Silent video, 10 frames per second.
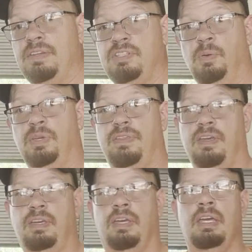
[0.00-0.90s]
us know what you
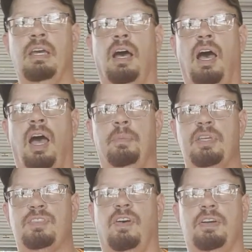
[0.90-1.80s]
think
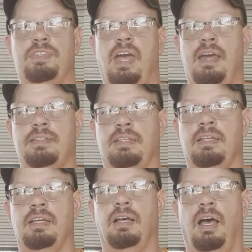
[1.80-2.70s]
as far as that.
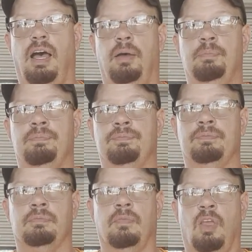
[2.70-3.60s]
And
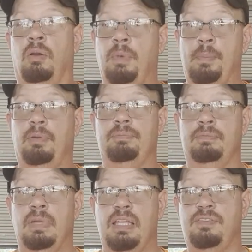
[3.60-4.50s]
remember,
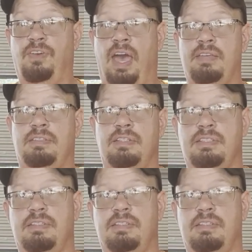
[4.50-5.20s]
it's fast and it's